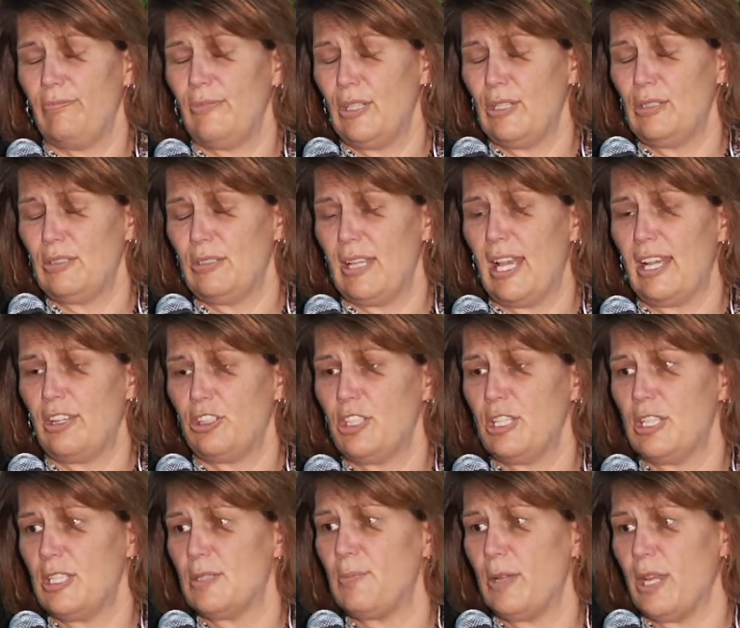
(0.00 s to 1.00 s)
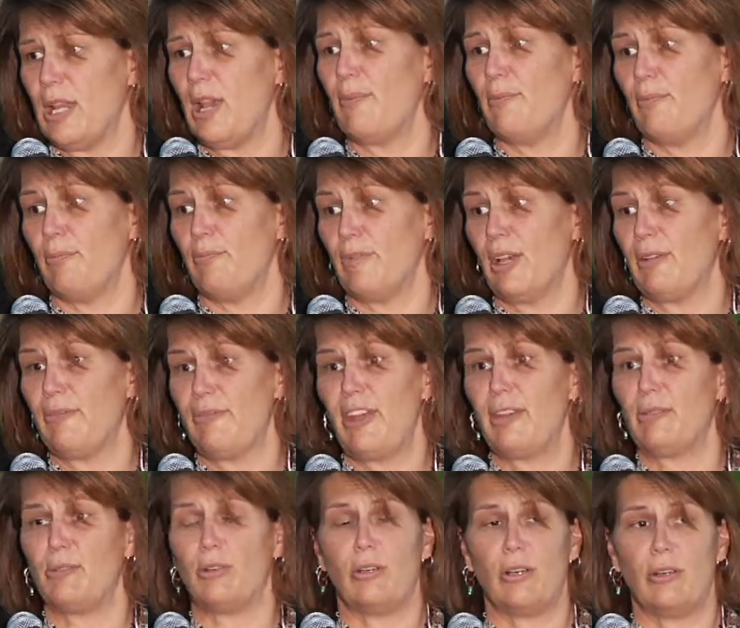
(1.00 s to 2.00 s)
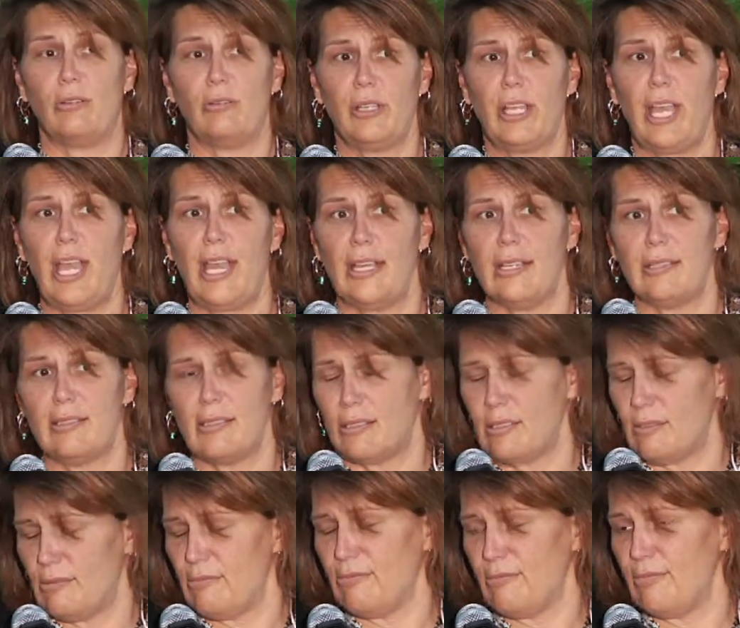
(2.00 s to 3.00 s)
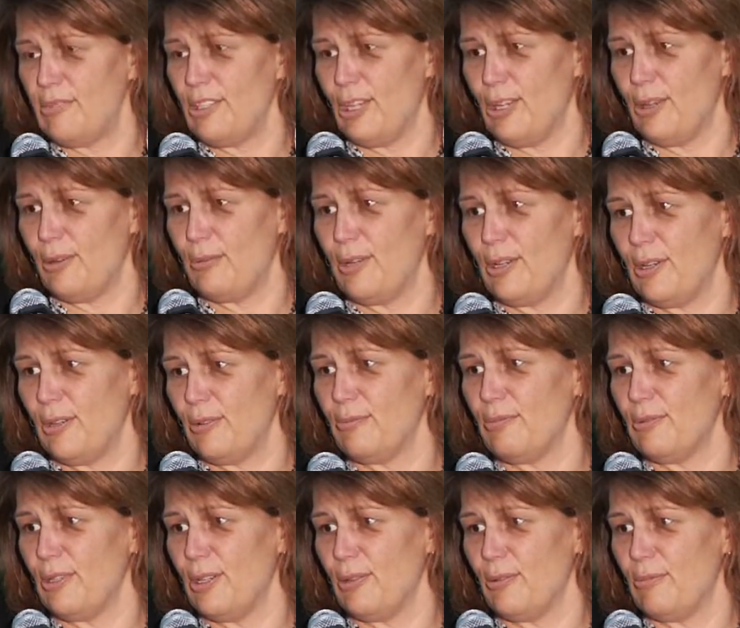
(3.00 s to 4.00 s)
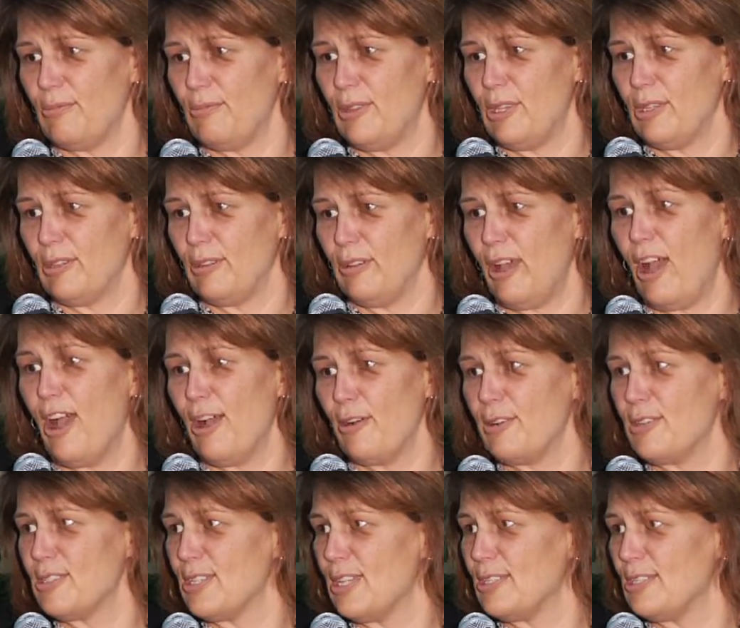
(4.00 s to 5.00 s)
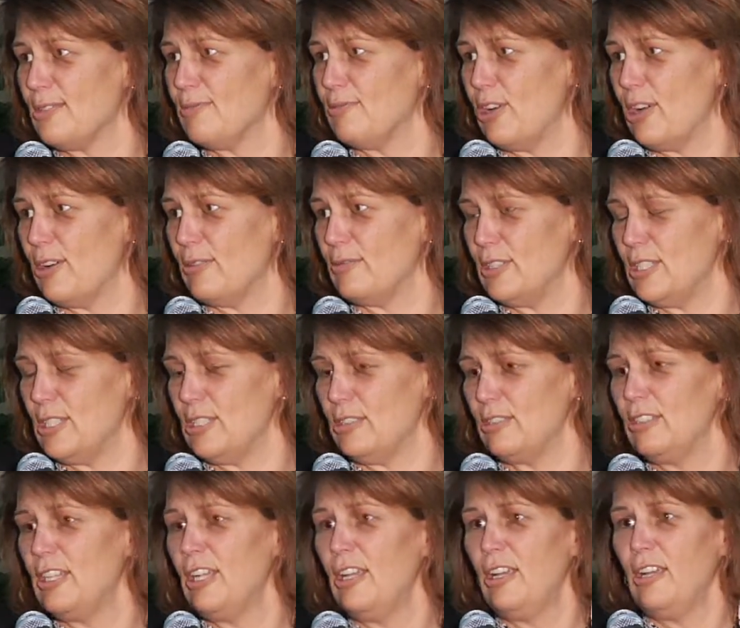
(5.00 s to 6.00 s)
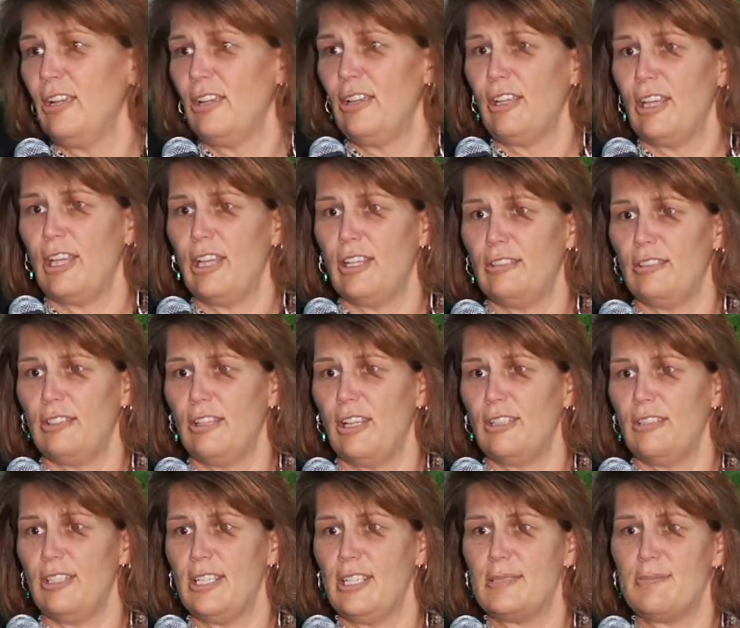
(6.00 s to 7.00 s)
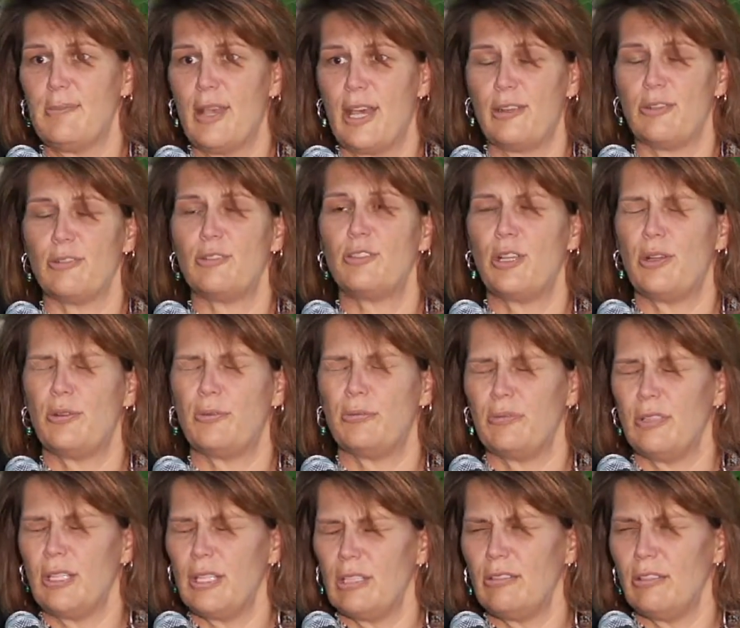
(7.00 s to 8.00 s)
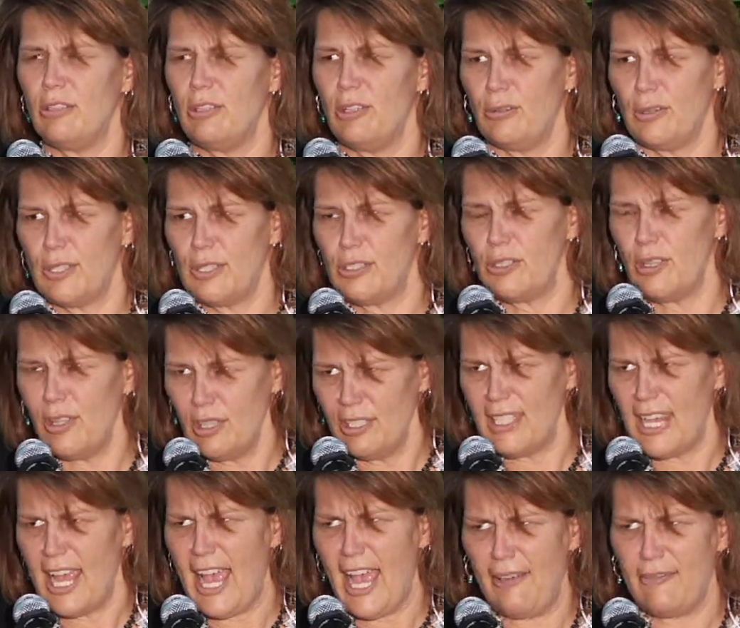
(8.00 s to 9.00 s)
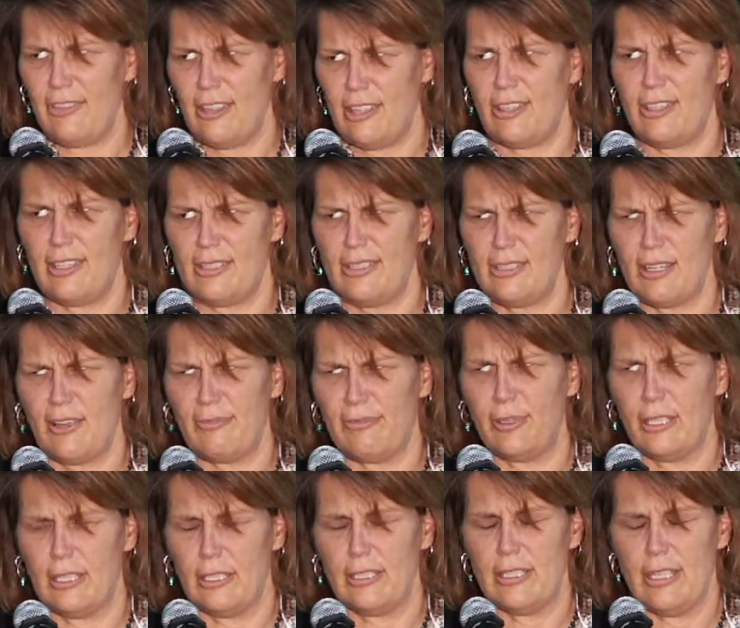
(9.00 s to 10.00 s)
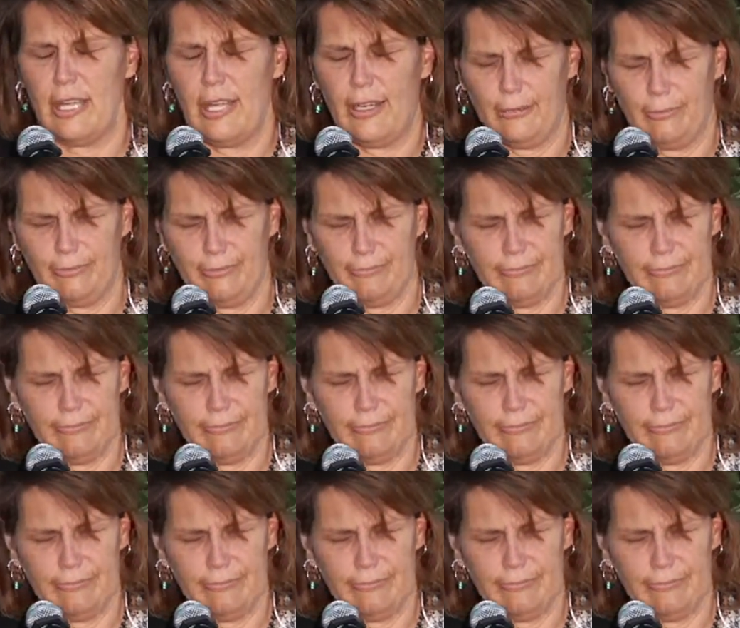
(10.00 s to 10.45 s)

it actually has become a federal case, where, the Congress gets involved in these matters. So, it's good to have the stuff written down.